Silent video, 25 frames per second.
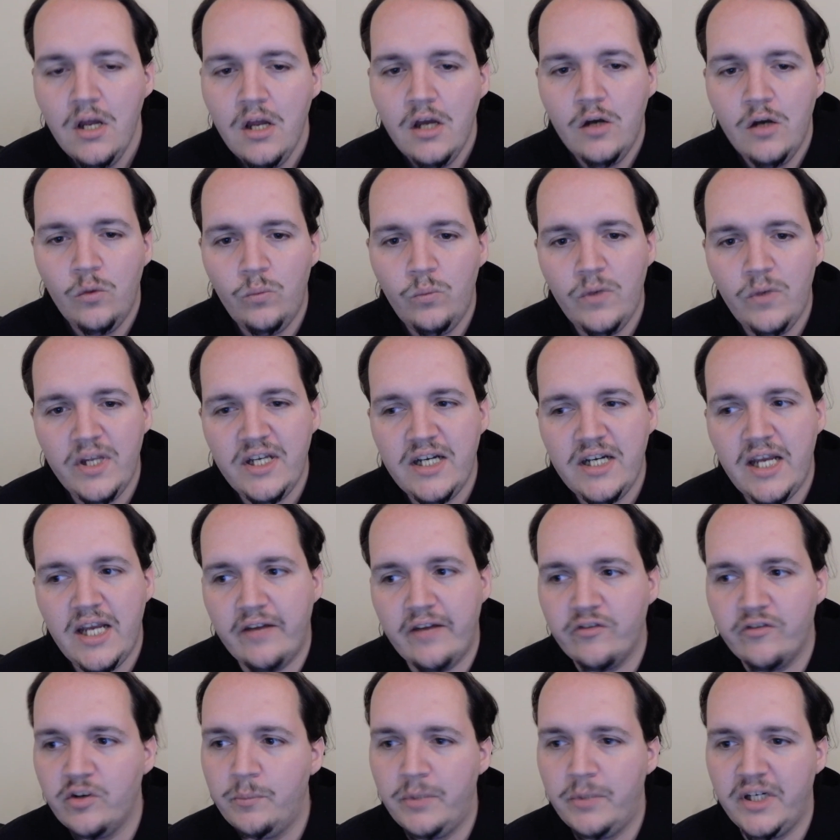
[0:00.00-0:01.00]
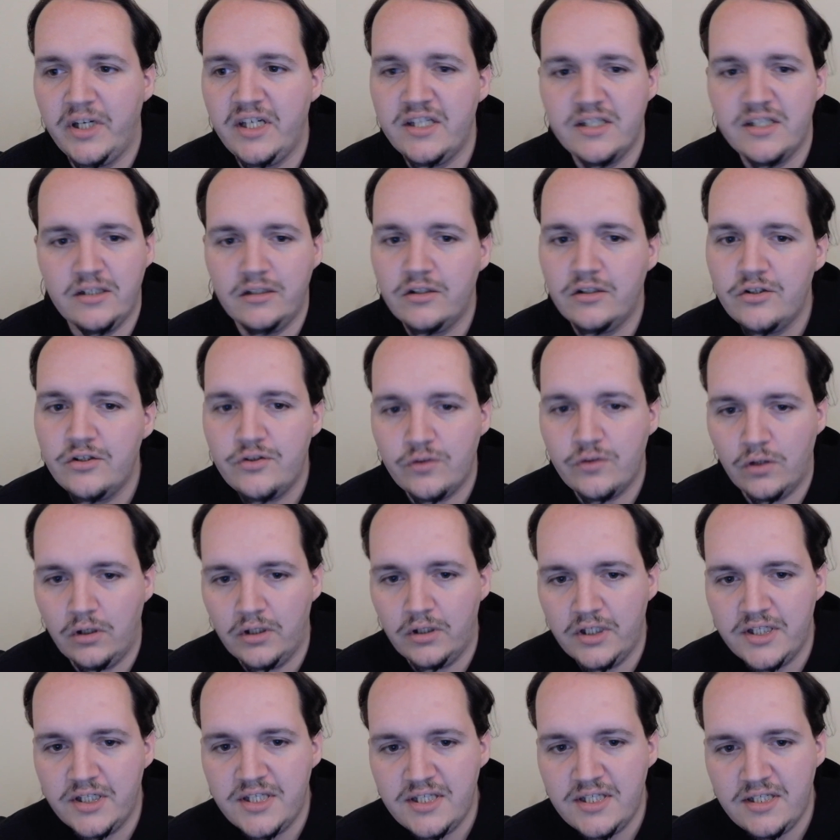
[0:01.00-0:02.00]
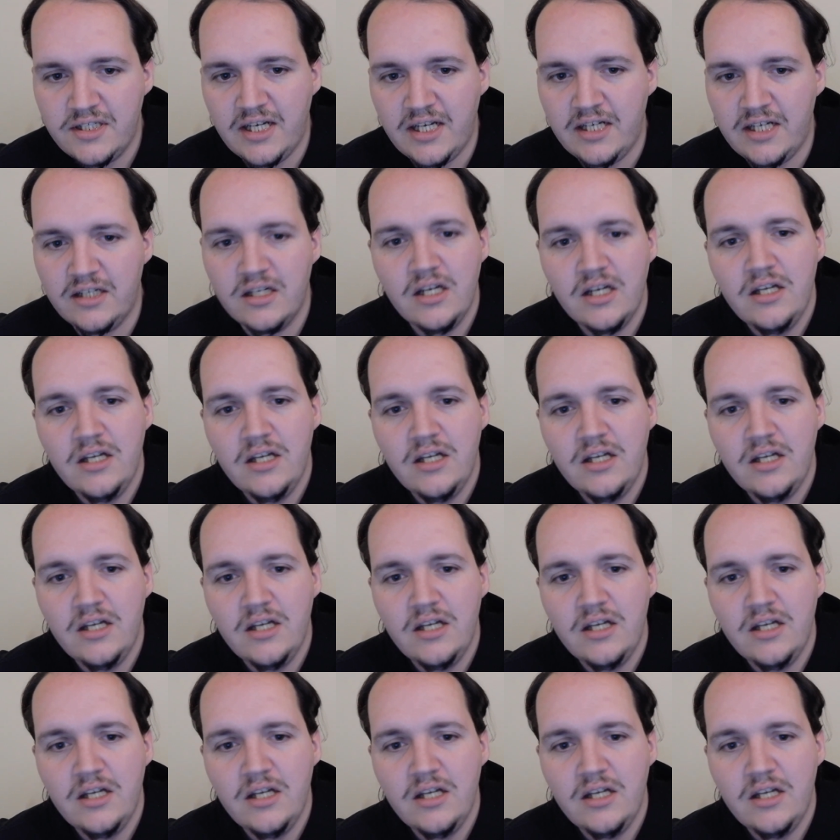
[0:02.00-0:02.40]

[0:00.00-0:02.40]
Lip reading: when everybody's in their strongest state.